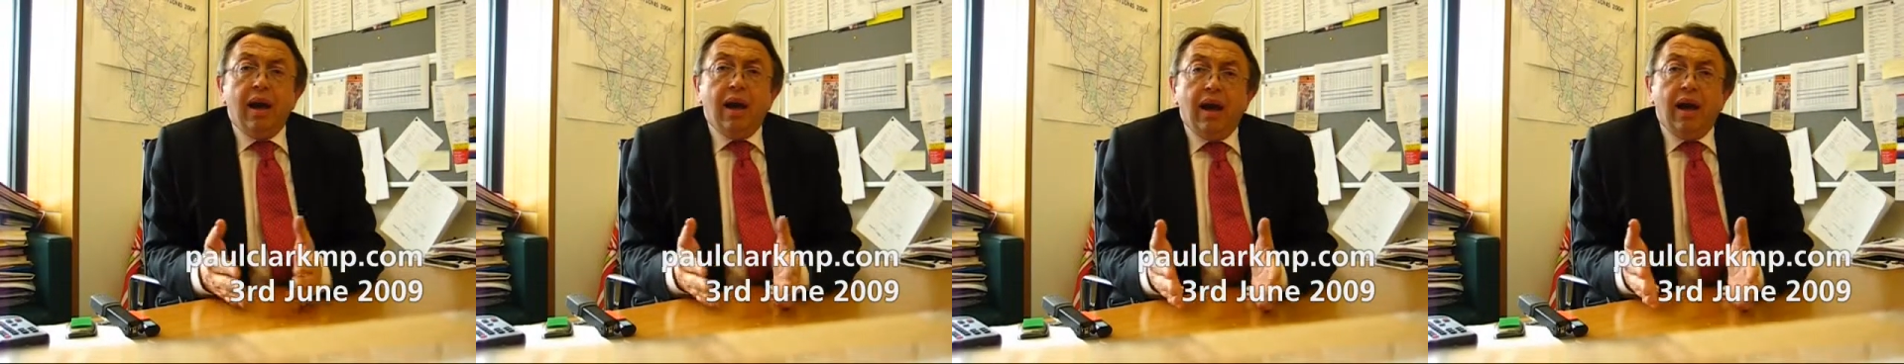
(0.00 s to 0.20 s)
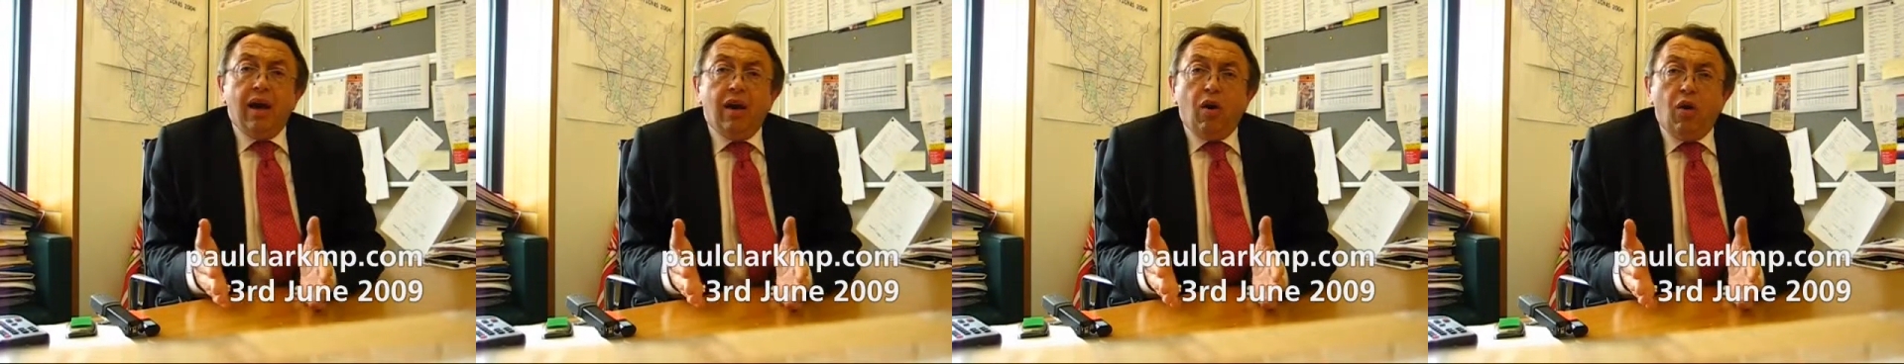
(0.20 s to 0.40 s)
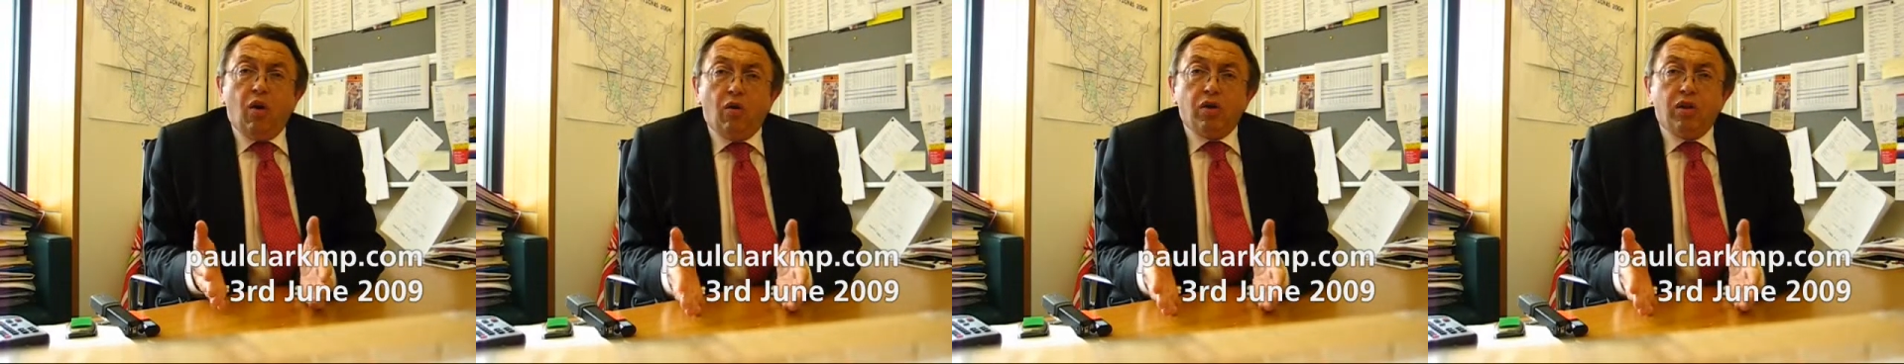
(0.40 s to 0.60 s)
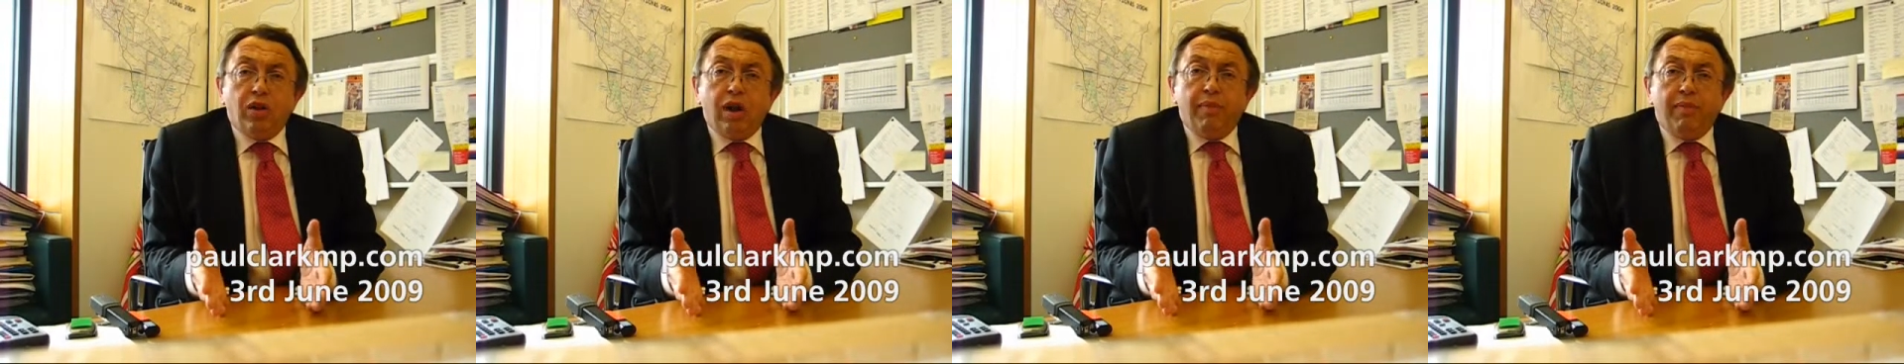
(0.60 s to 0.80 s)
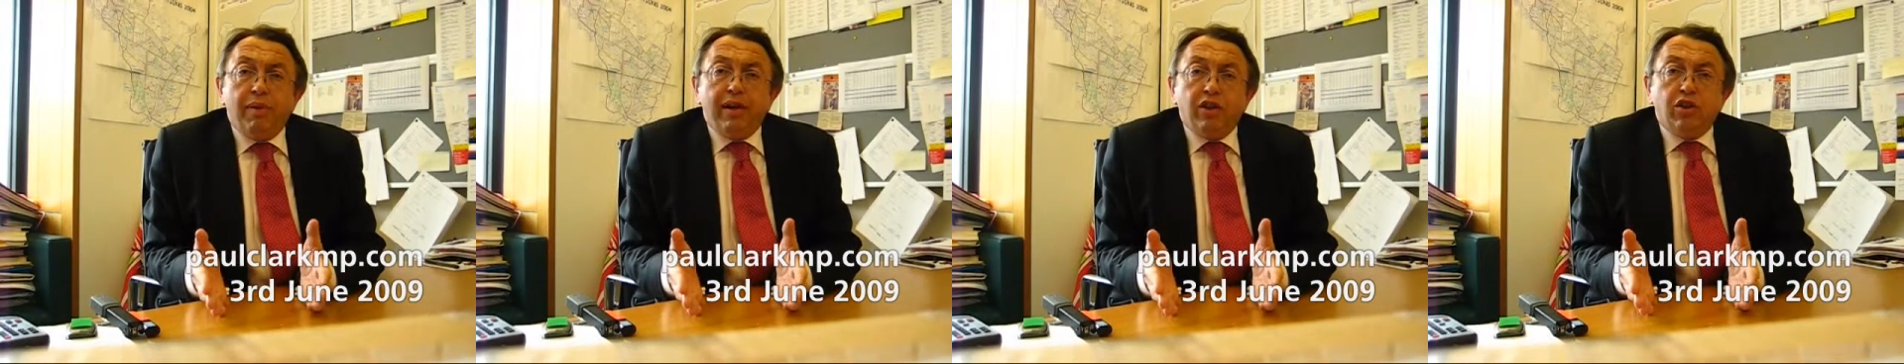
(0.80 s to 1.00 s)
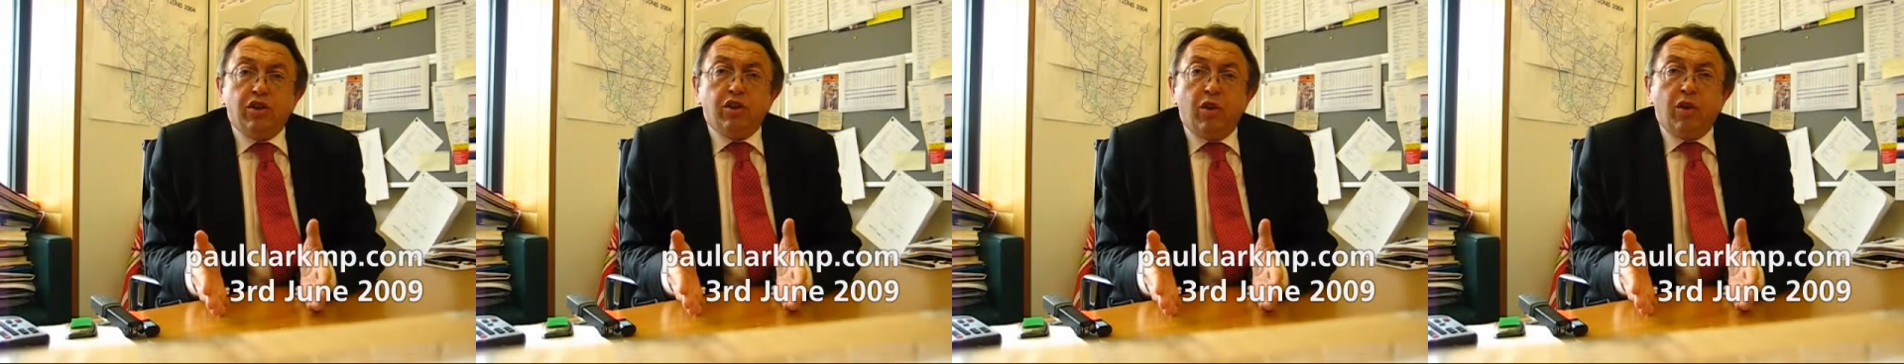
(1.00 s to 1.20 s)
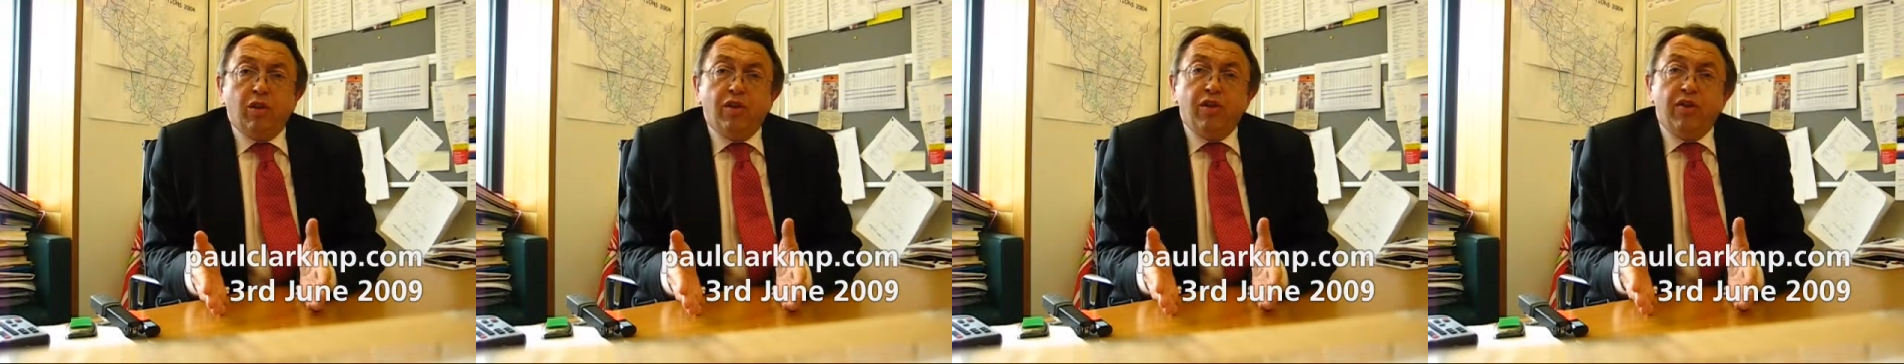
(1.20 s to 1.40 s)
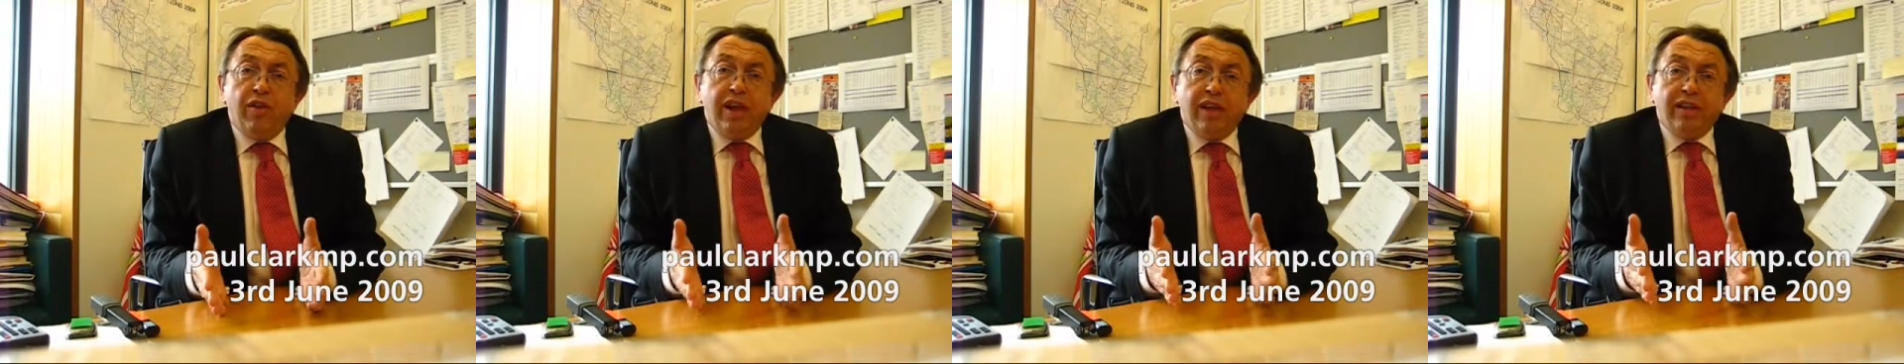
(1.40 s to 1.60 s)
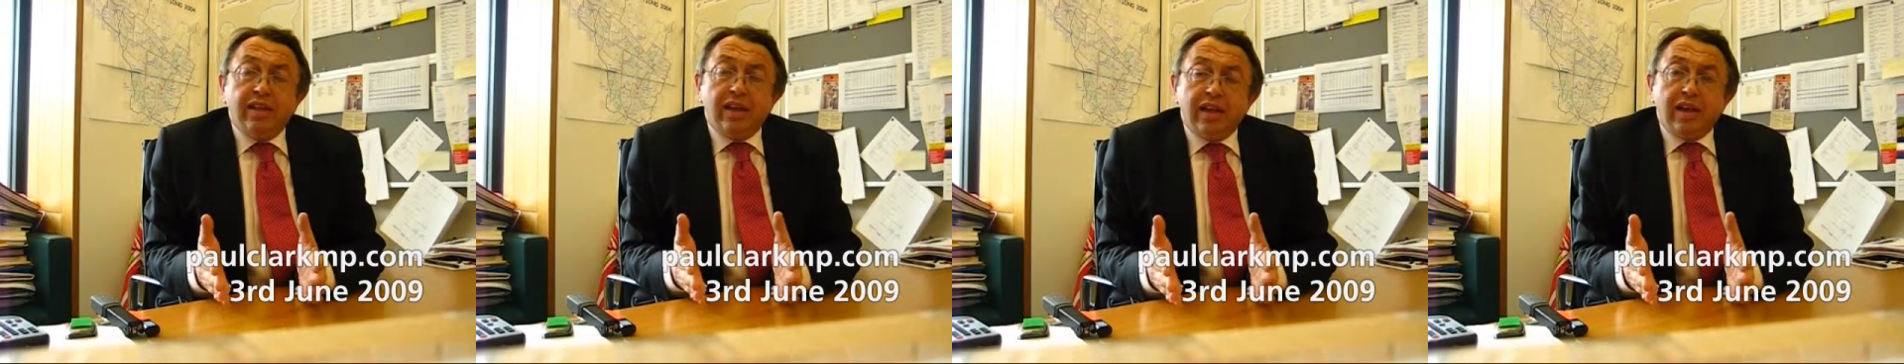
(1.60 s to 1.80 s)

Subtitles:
Also to make sure that there's